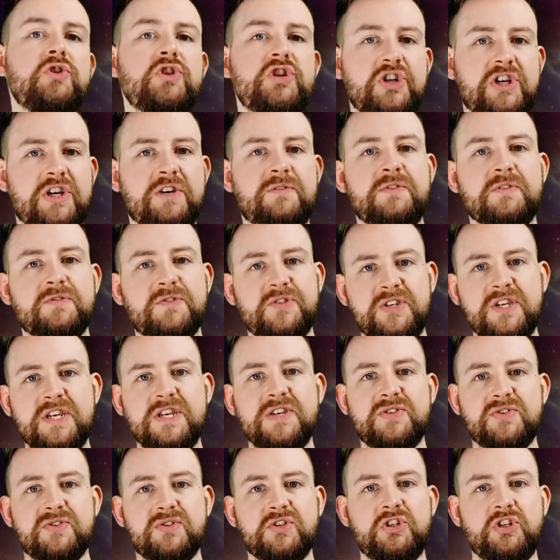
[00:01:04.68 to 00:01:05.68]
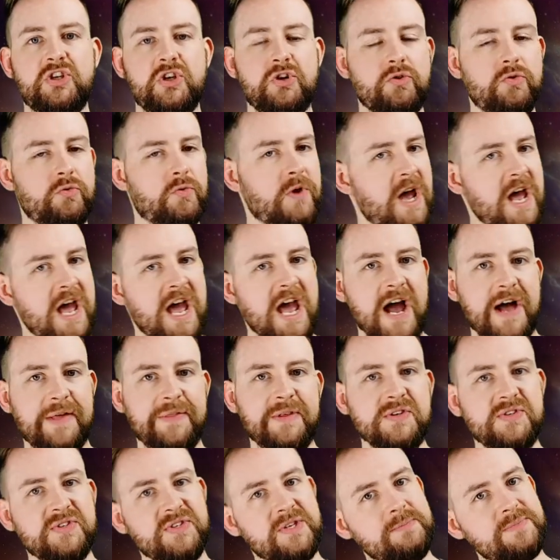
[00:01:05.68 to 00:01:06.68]
shift of Season two, and
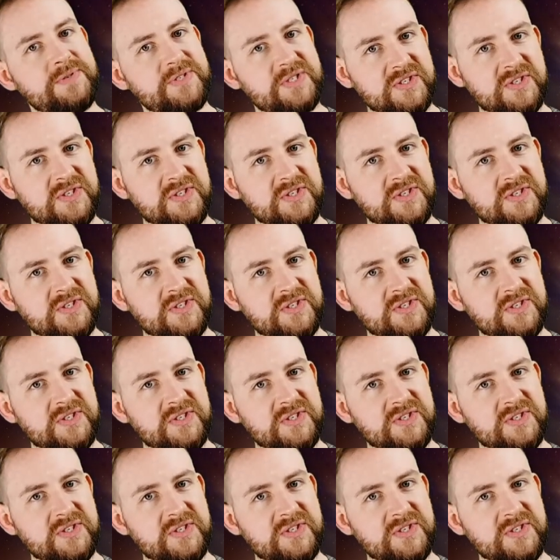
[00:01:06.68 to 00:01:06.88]
this seems